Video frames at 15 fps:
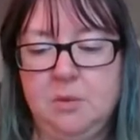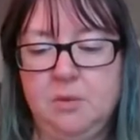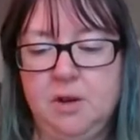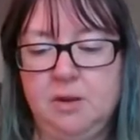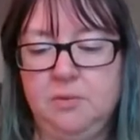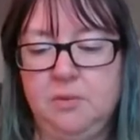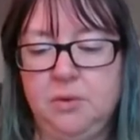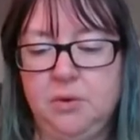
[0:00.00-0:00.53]

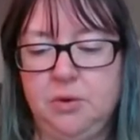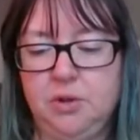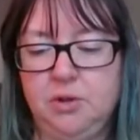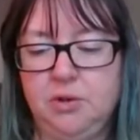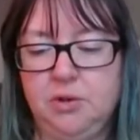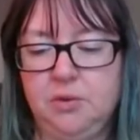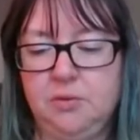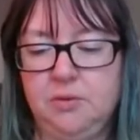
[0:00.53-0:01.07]
Around
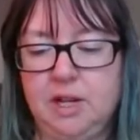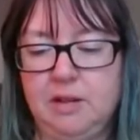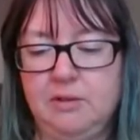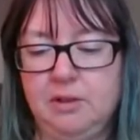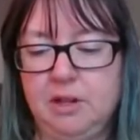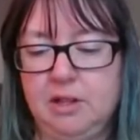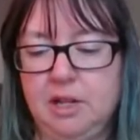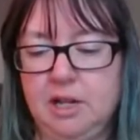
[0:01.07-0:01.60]
4 or
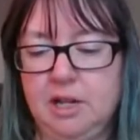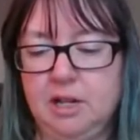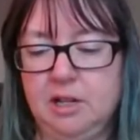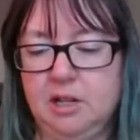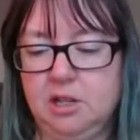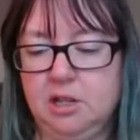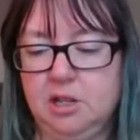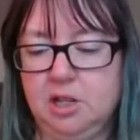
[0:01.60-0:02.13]
5 o'clock,
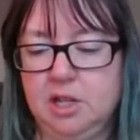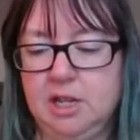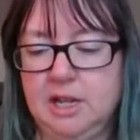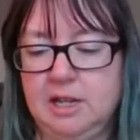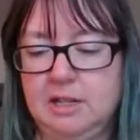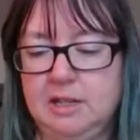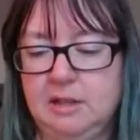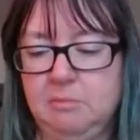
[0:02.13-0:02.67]
she
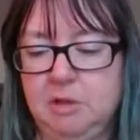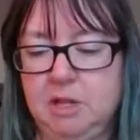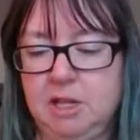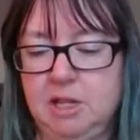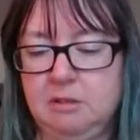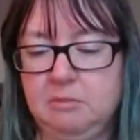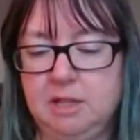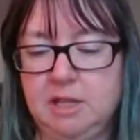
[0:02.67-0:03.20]
has a
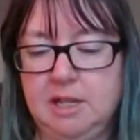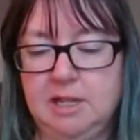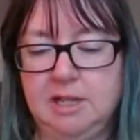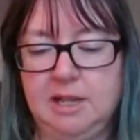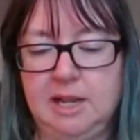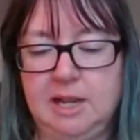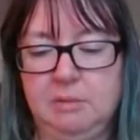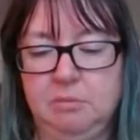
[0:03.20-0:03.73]

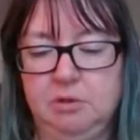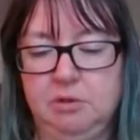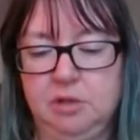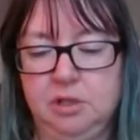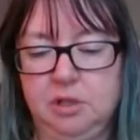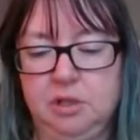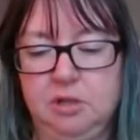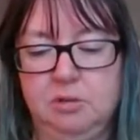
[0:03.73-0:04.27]
medium-sized
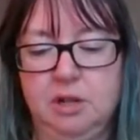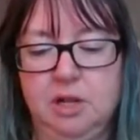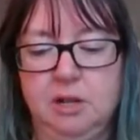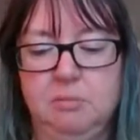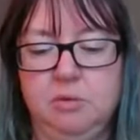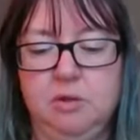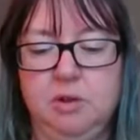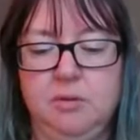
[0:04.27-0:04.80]
apple,
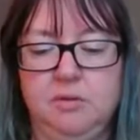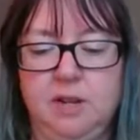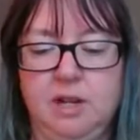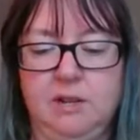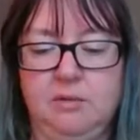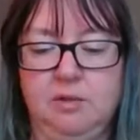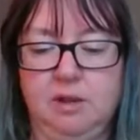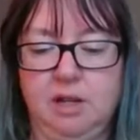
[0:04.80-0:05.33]

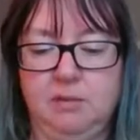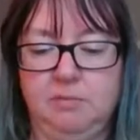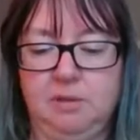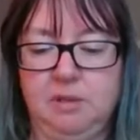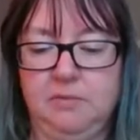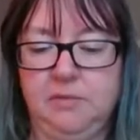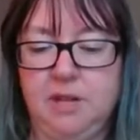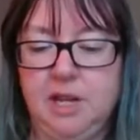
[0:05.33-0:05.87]
20.5
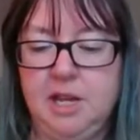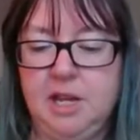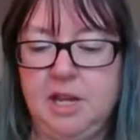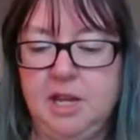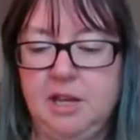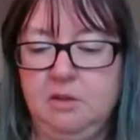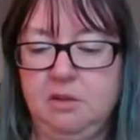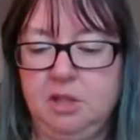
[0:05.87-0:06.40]
grams.
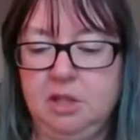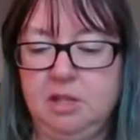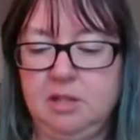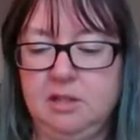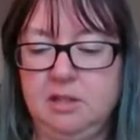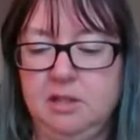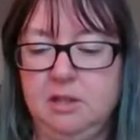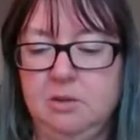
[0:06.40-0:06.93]
If she
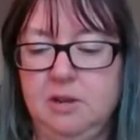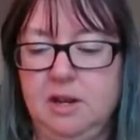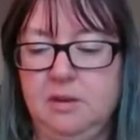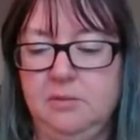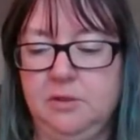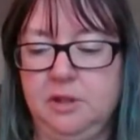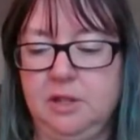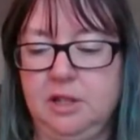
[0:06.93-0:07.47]
doesn't go
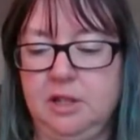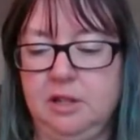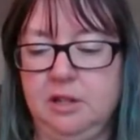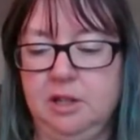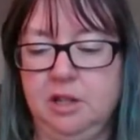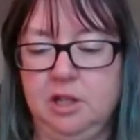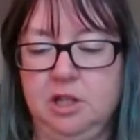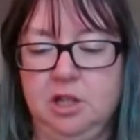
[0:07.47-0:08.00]
out for
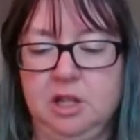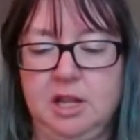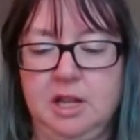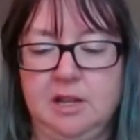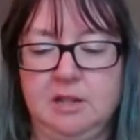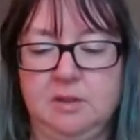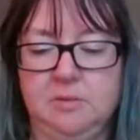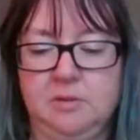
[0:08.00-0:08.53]
dinner, she
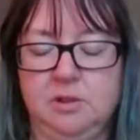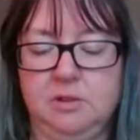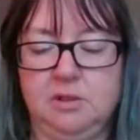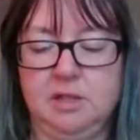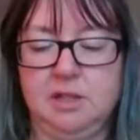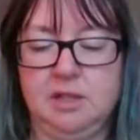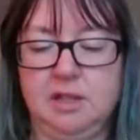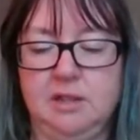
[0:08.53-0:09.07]
has a
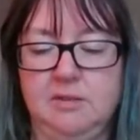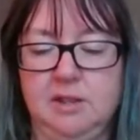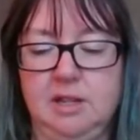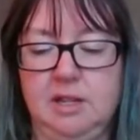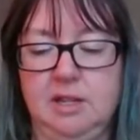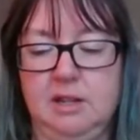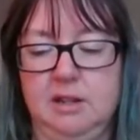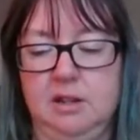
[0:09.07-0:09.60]
frozen
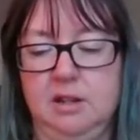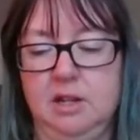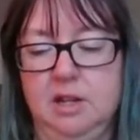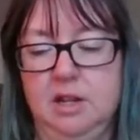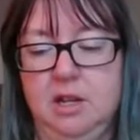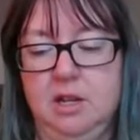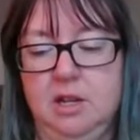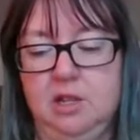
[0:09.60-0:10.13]
TV dinner.
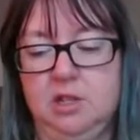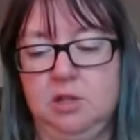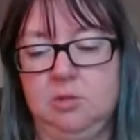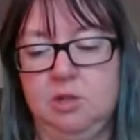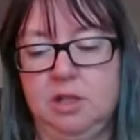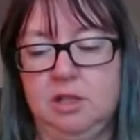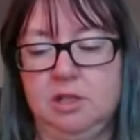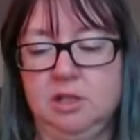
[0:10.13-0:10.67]

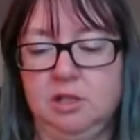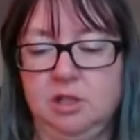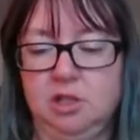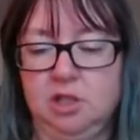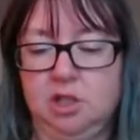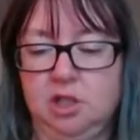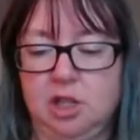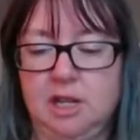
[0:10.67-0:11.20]

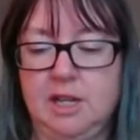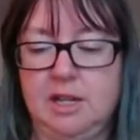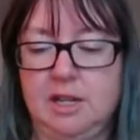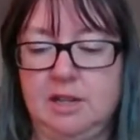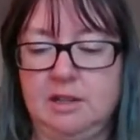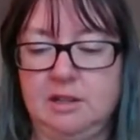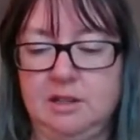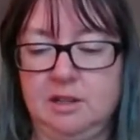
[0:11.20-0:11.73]
Swanson's
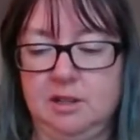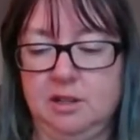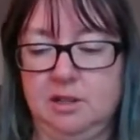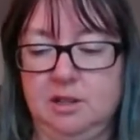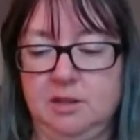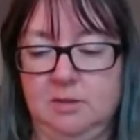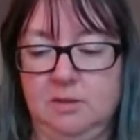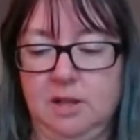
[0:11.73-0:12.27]
Chinese dinner
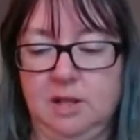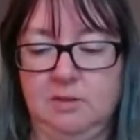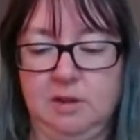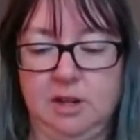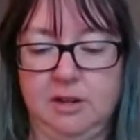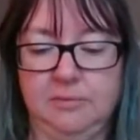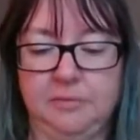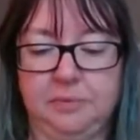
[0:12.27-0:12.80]
is a
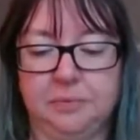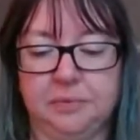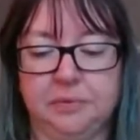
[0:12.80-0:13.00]
favorite.